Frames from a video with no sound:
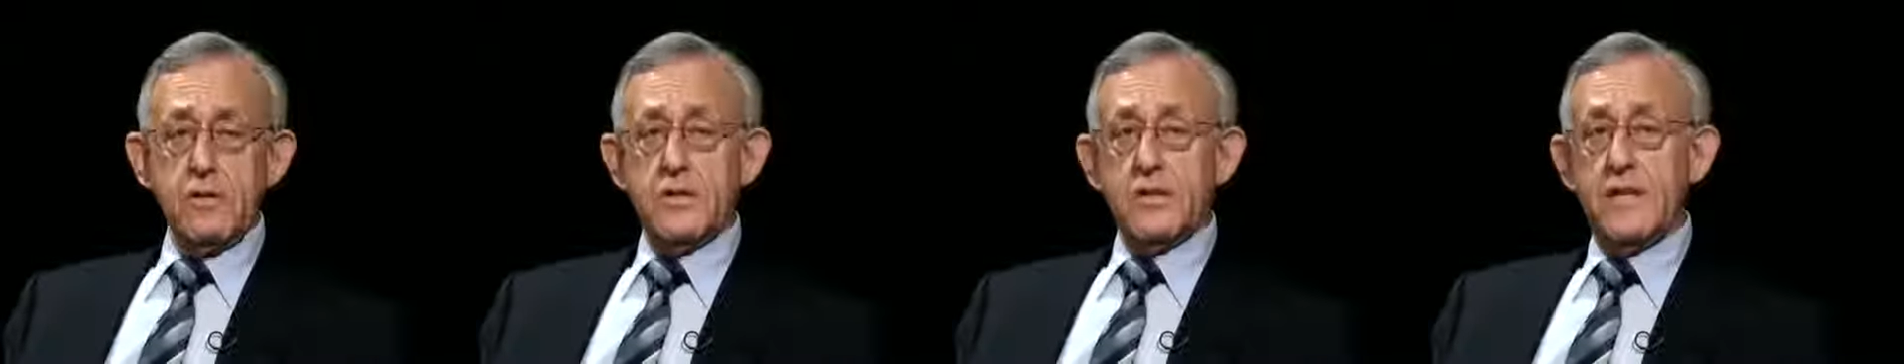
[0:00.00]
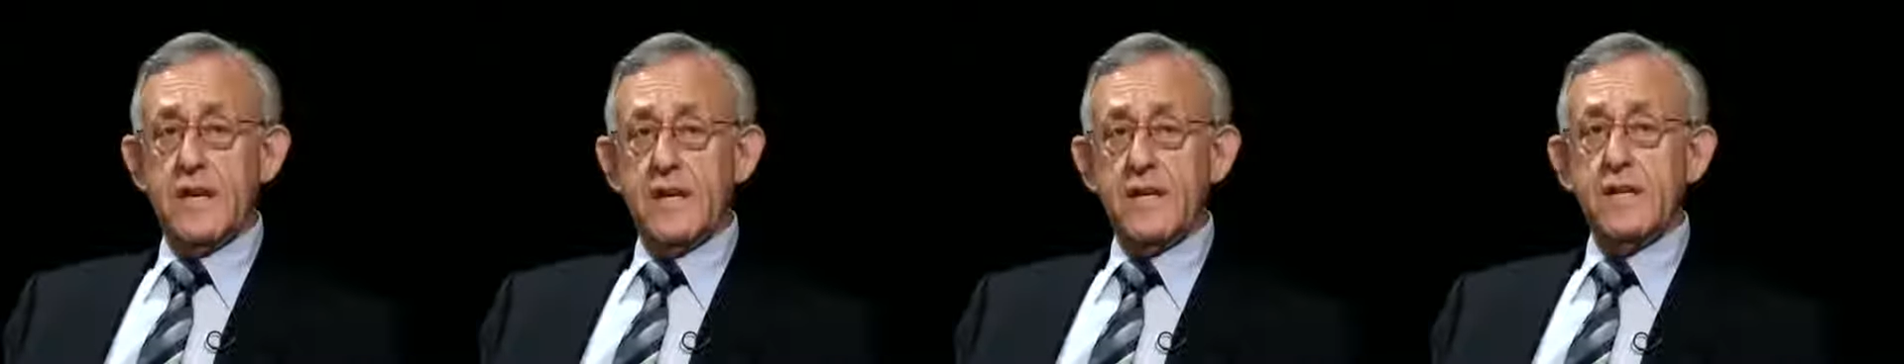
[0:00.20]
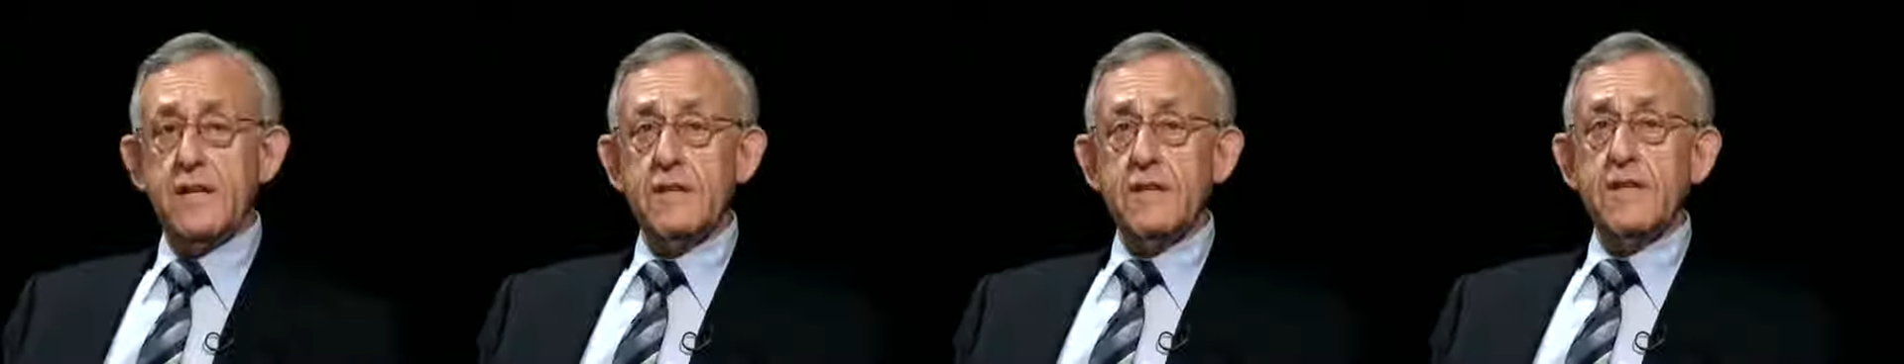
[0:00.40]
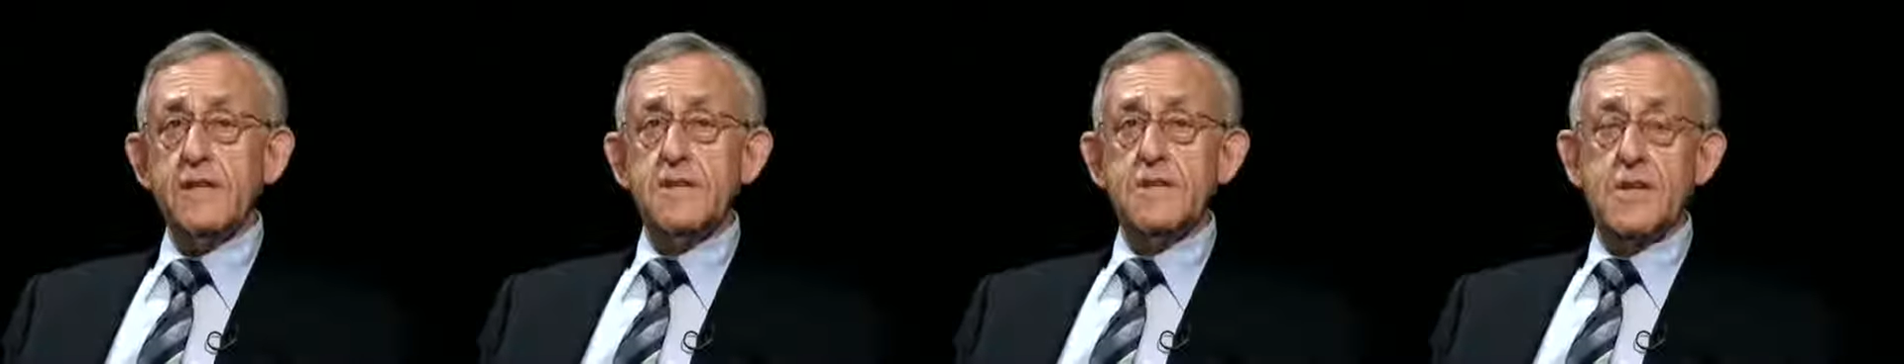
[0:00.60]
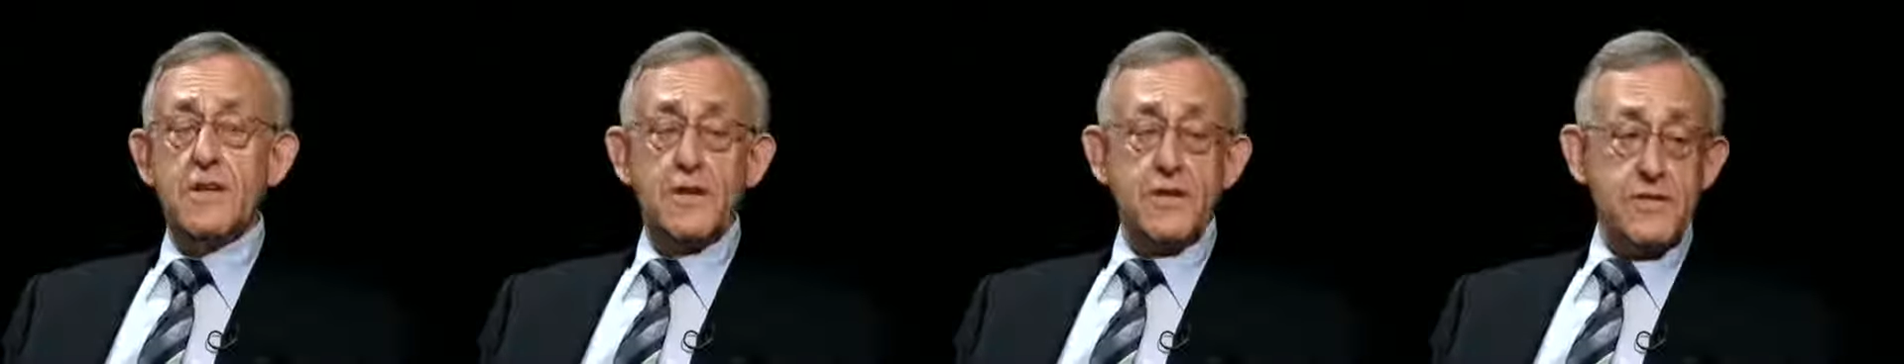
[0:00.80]
Getting
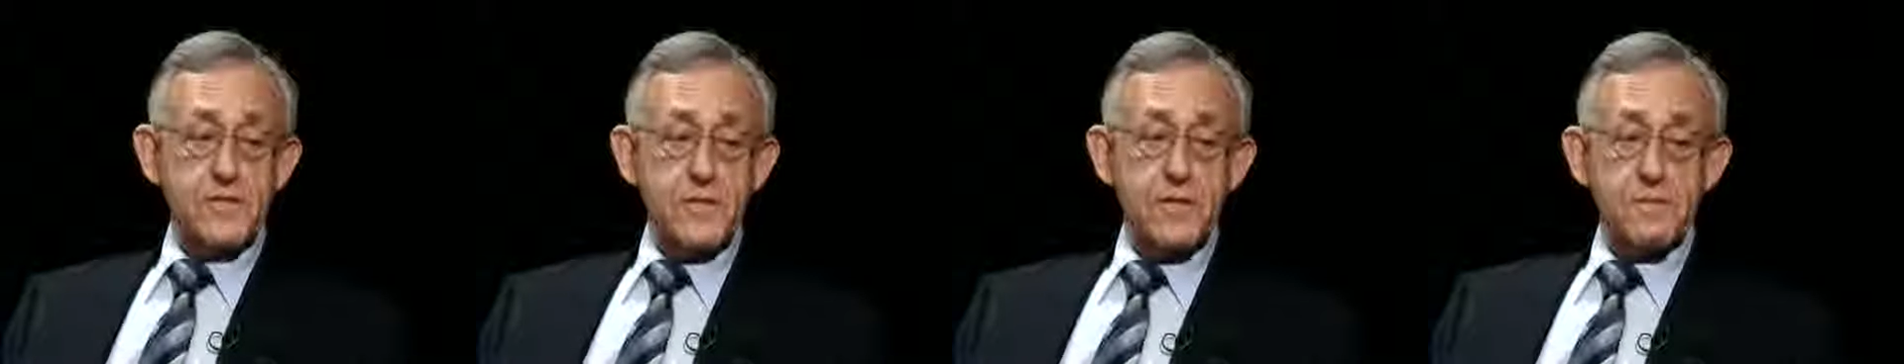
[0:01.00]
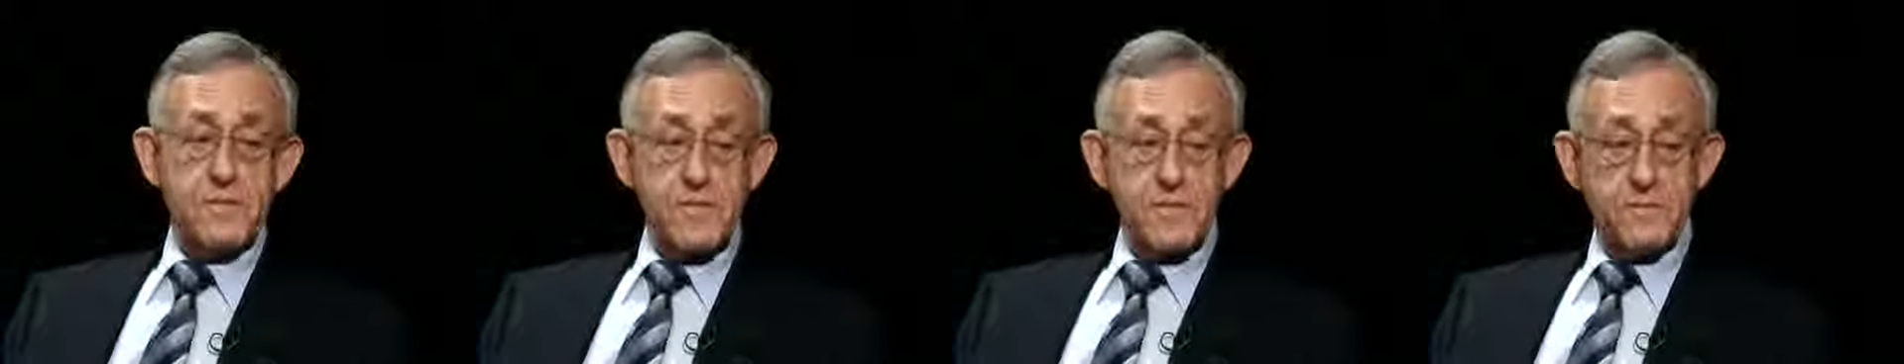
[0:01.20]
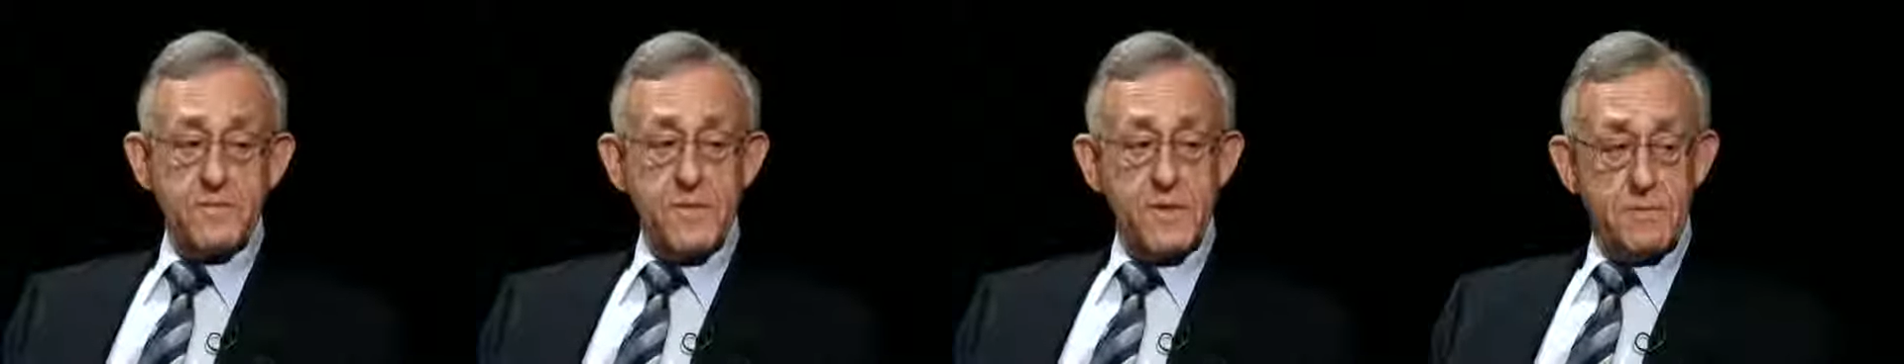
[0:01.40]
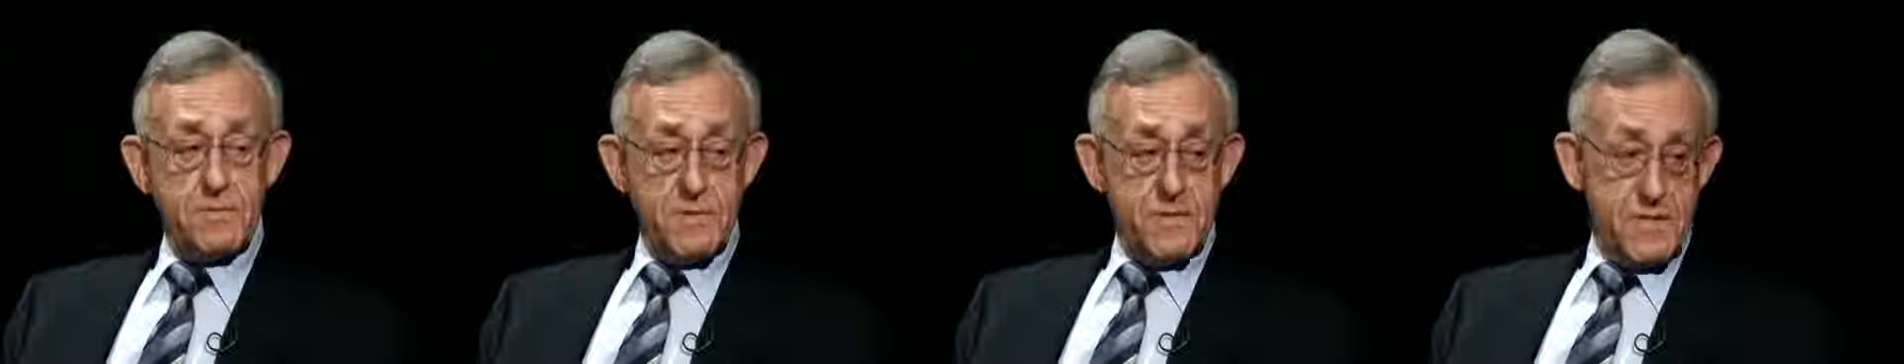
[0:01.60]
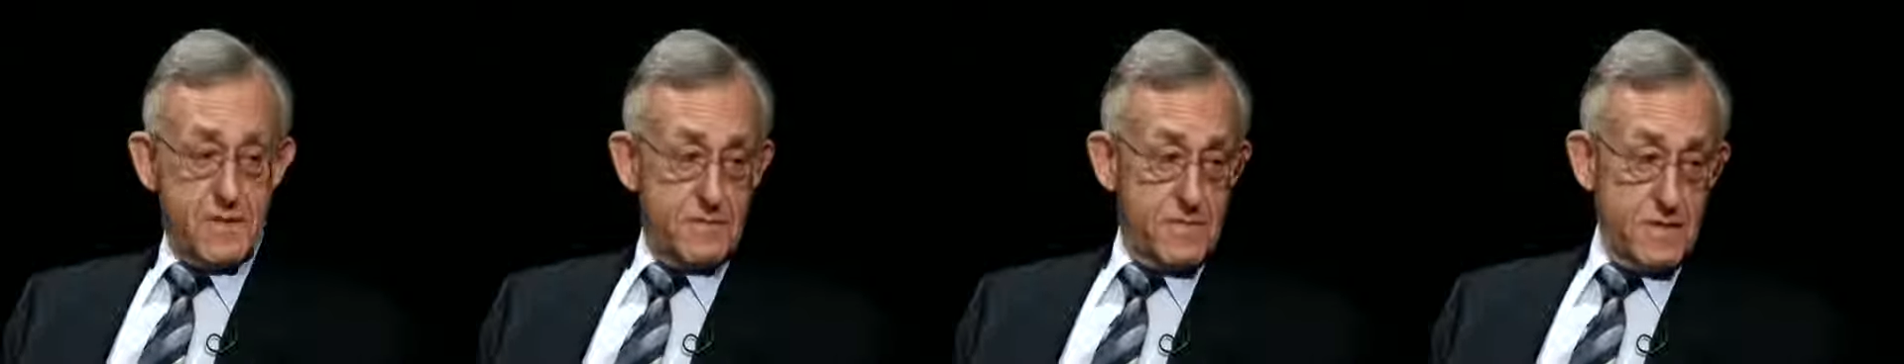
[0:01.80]
these large numbers of
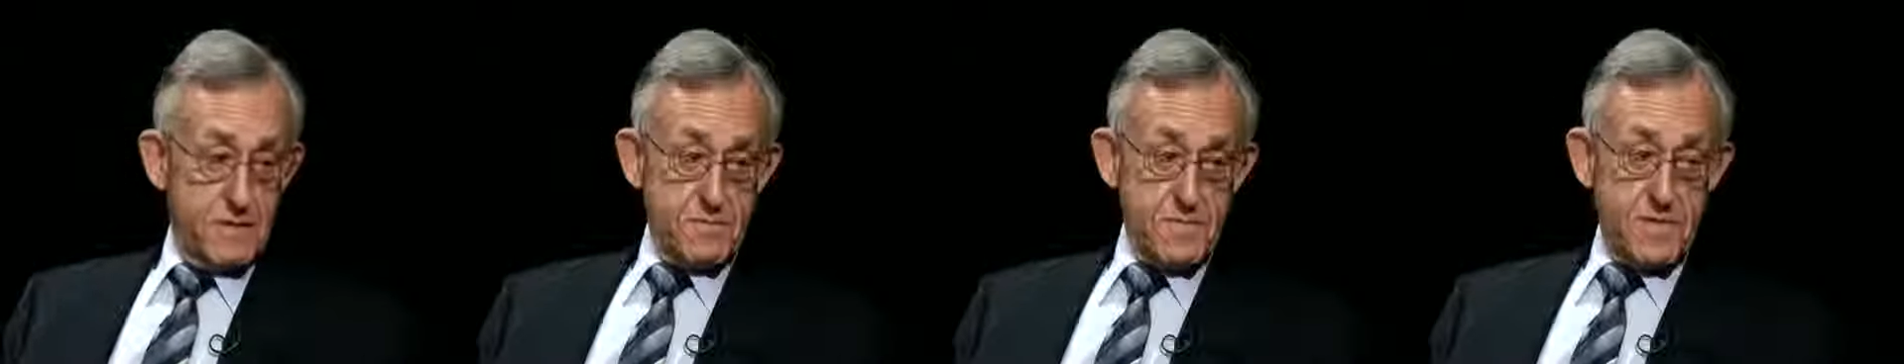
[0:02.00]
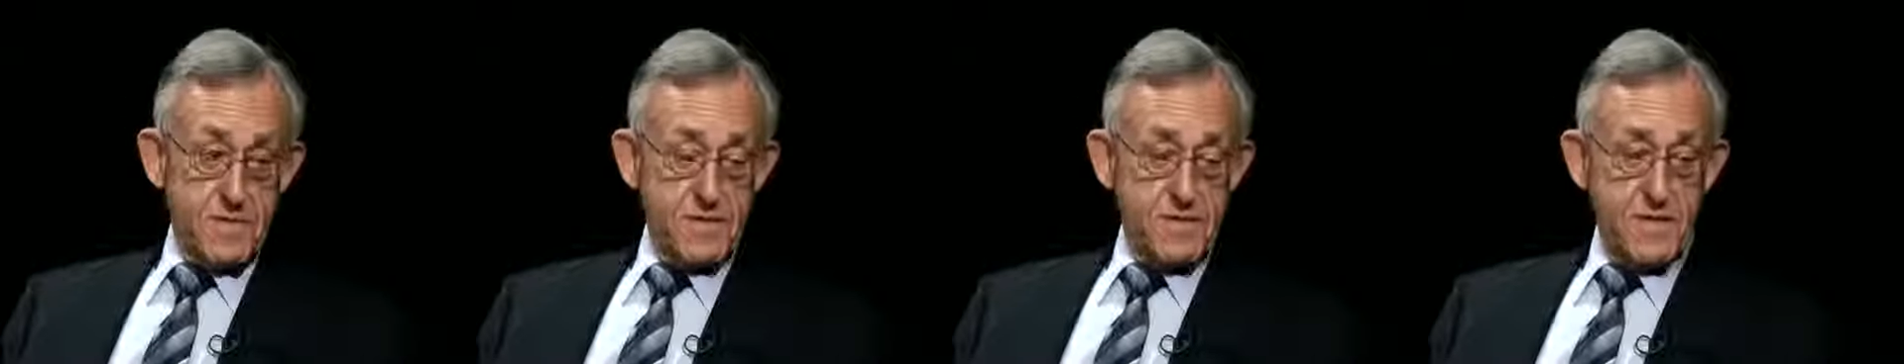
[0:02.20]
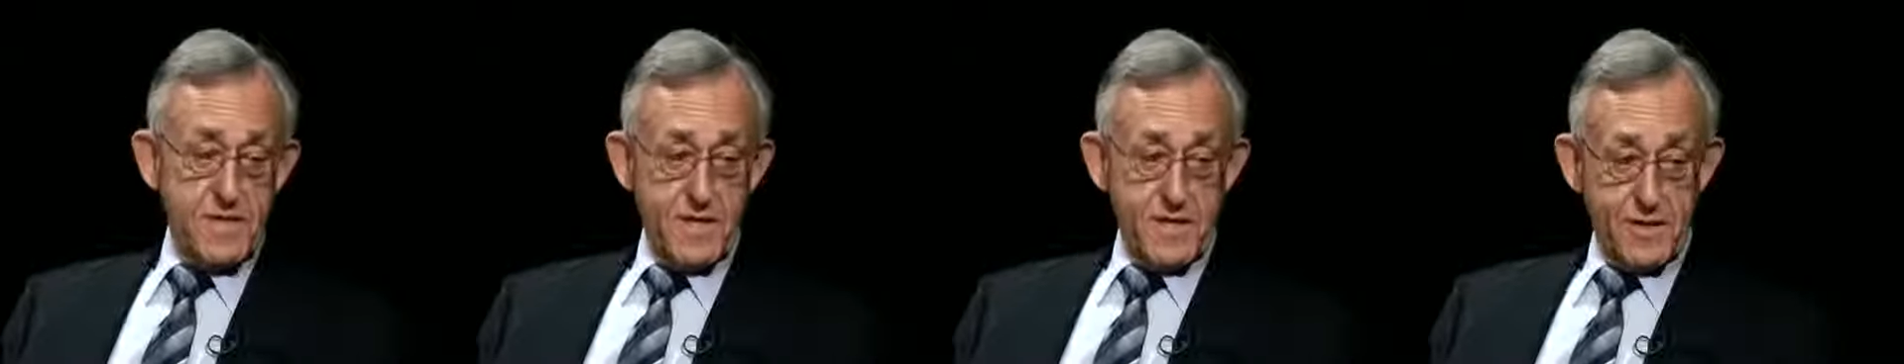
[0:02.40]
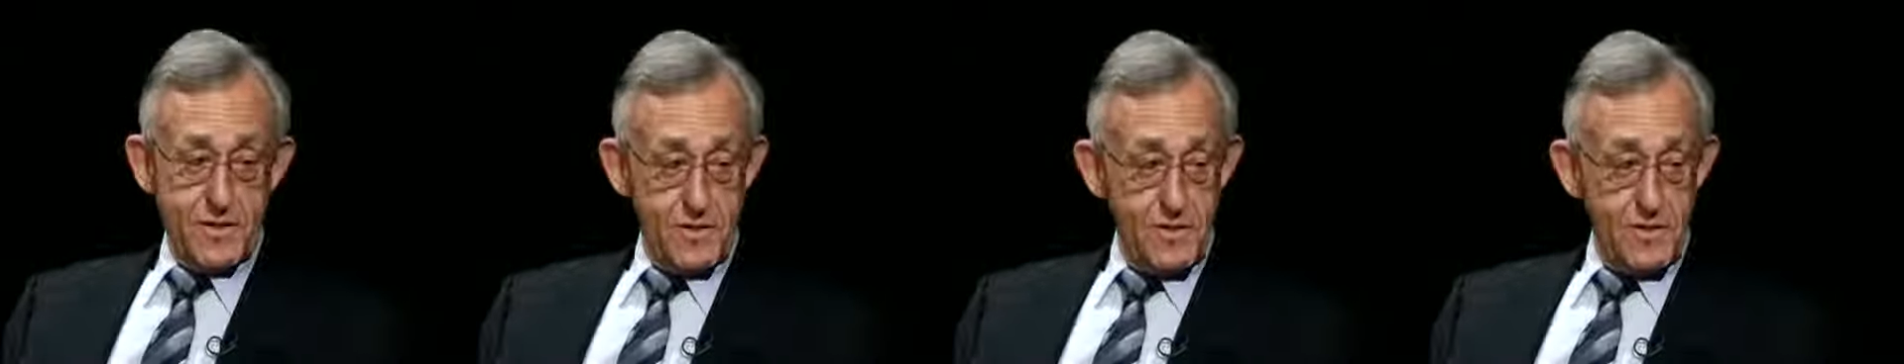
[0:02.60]
people sometimes can take